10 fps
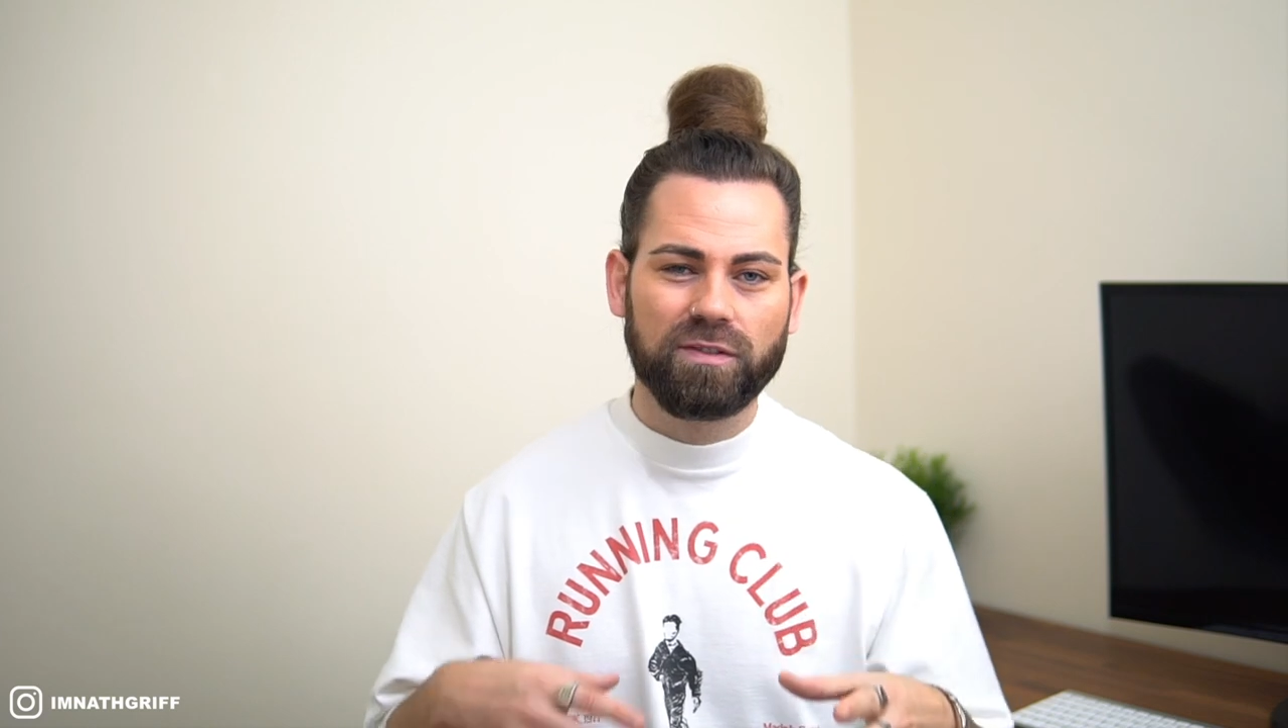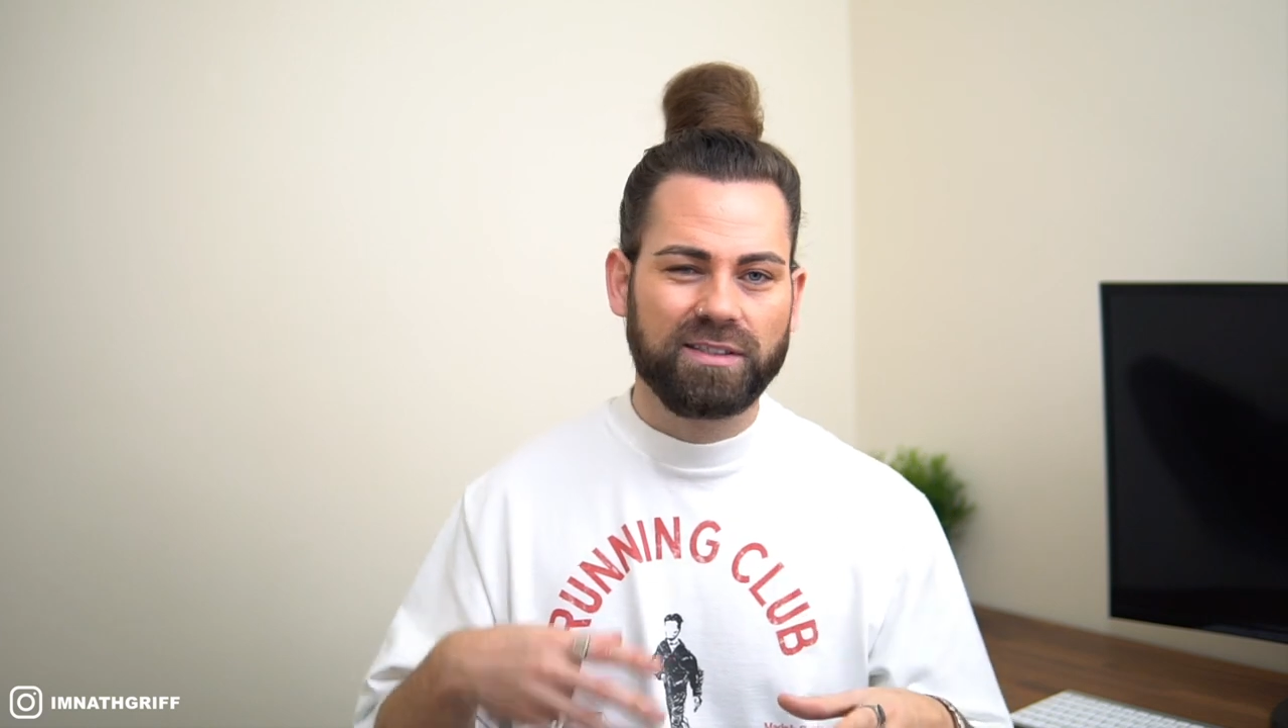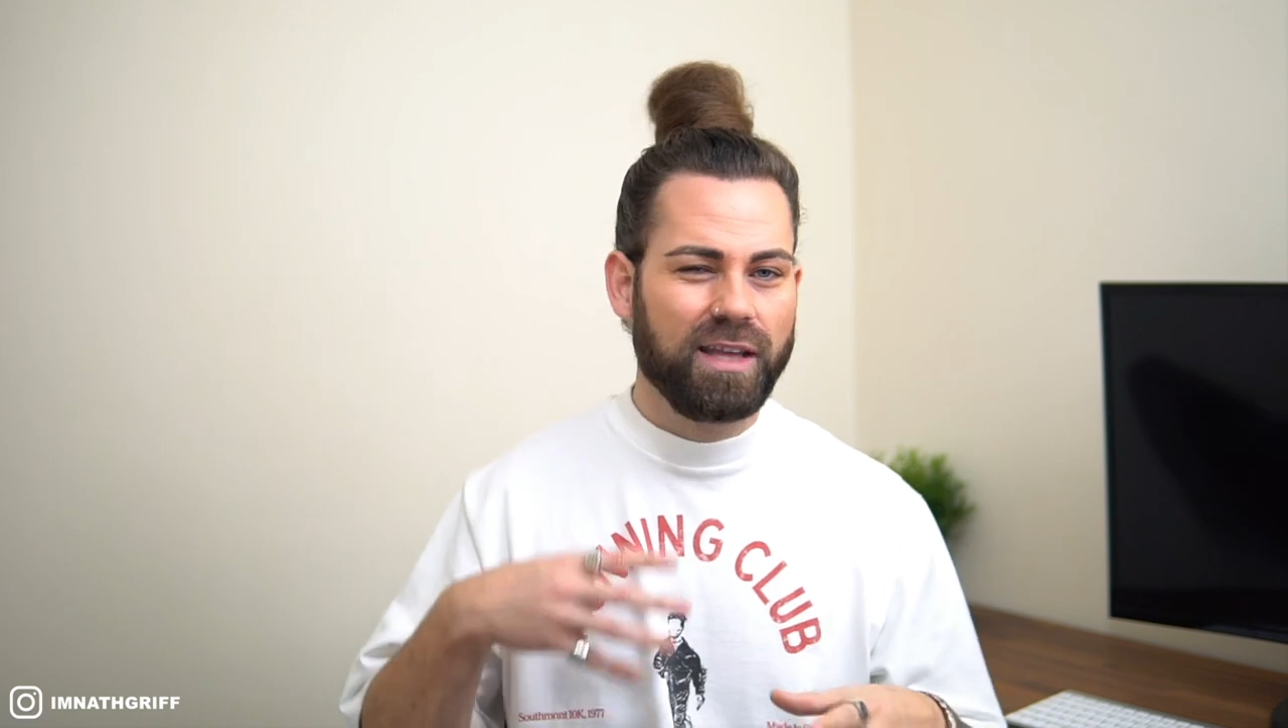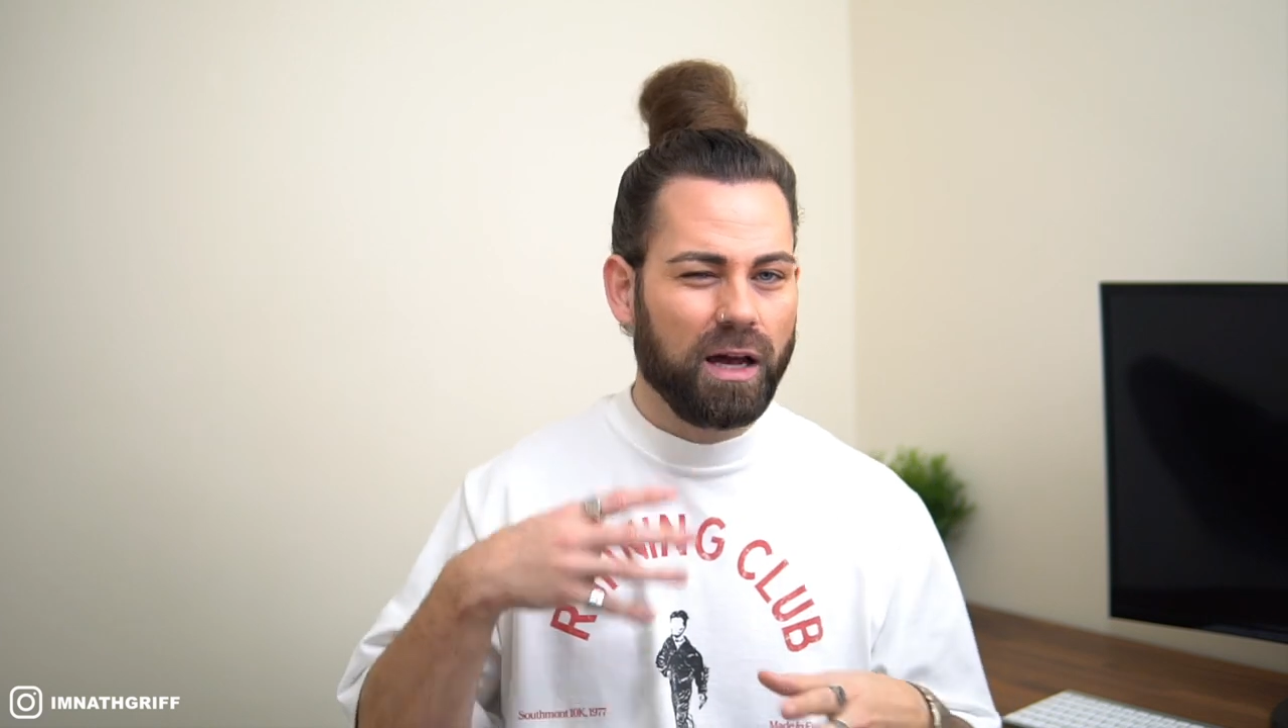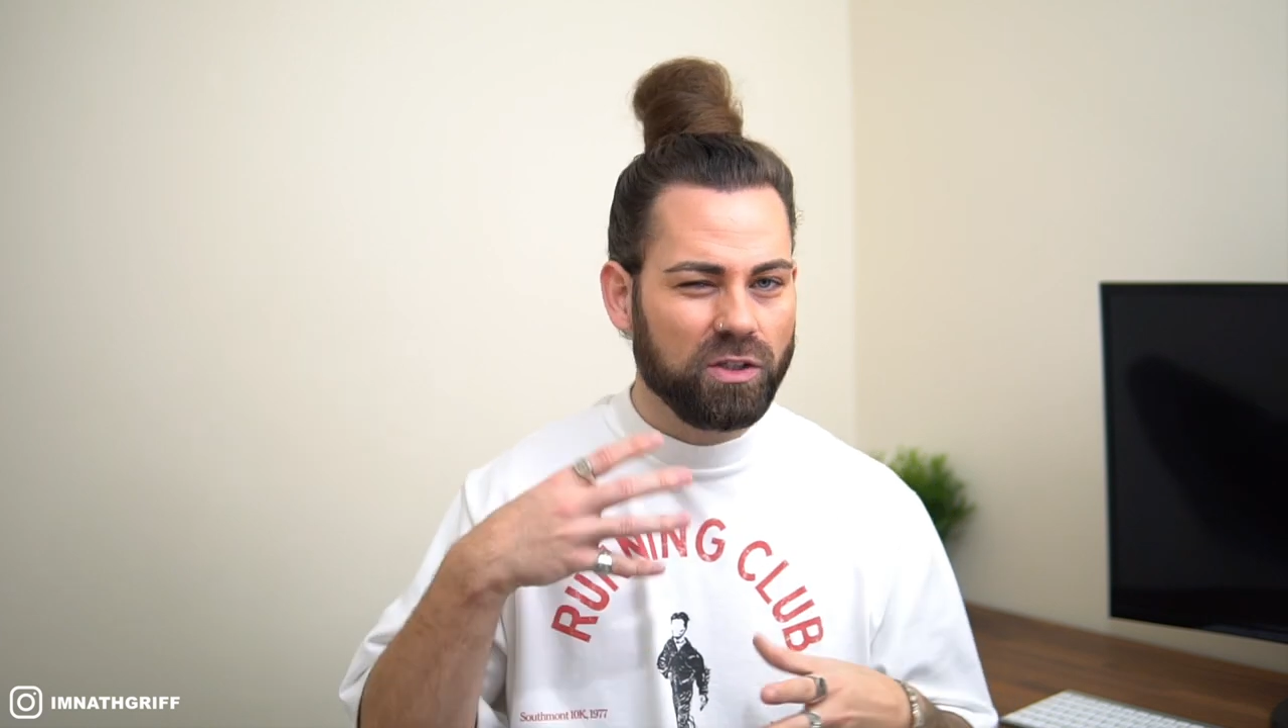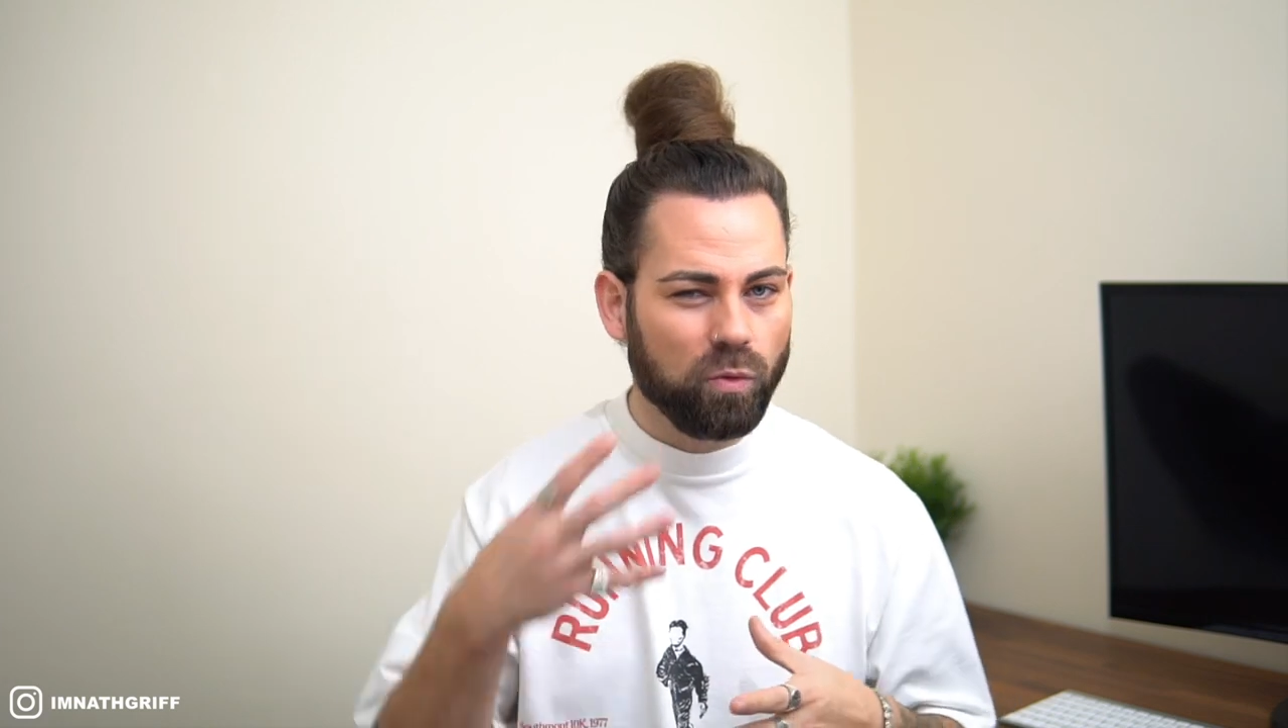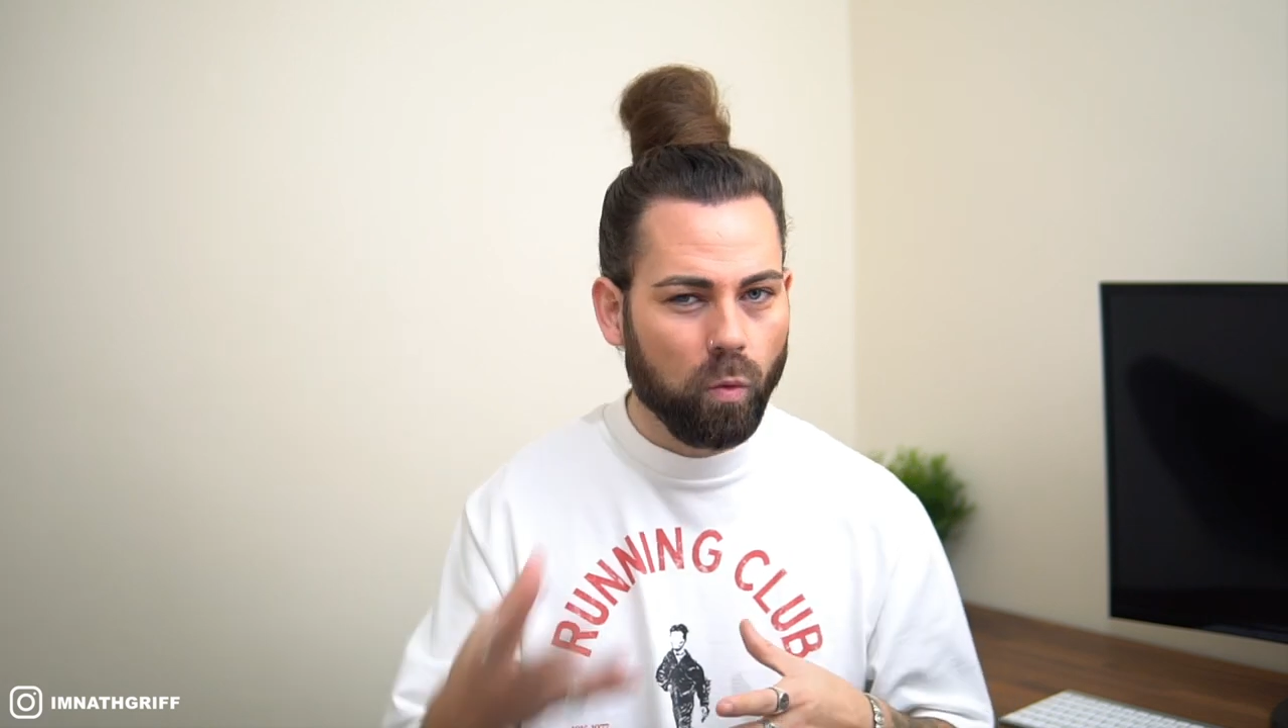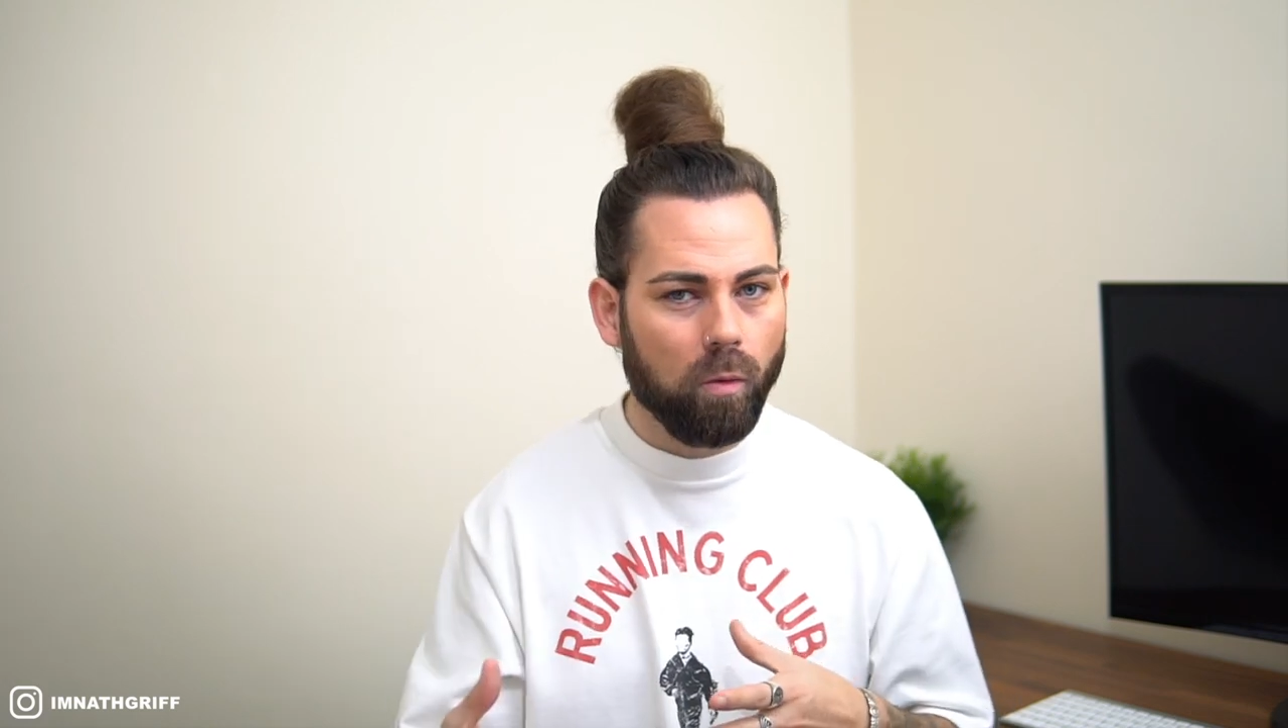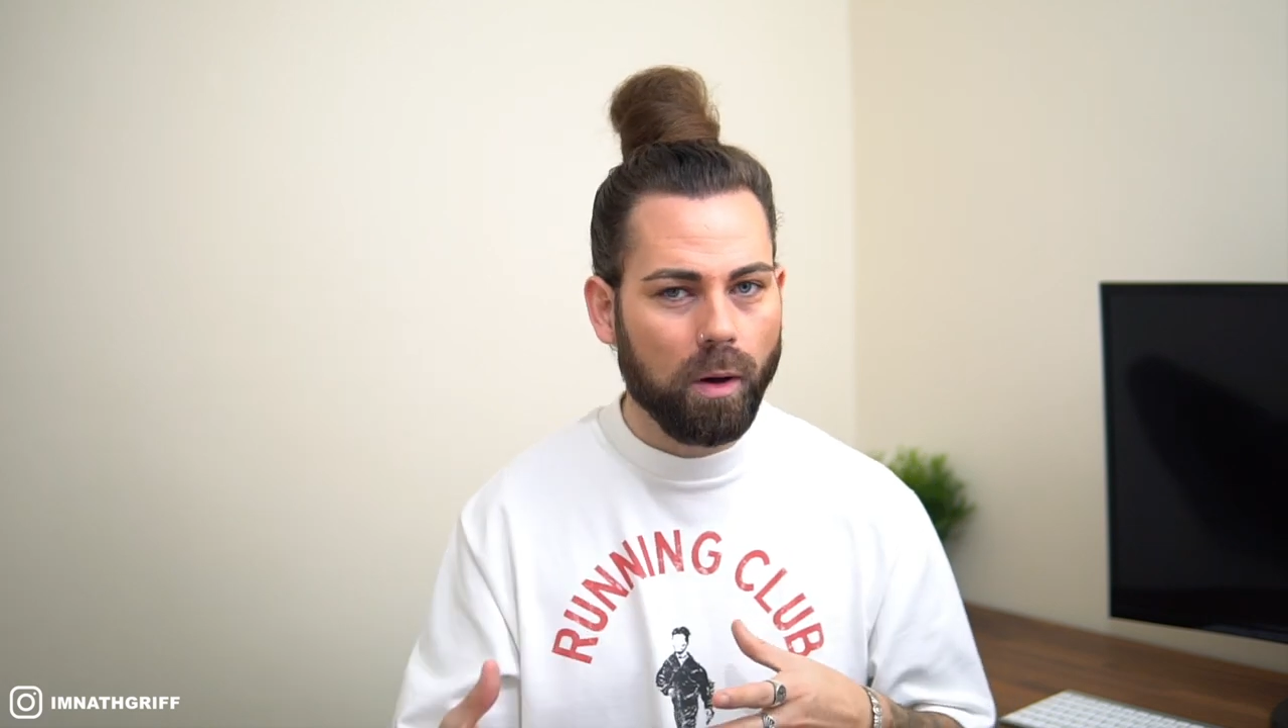starting to warm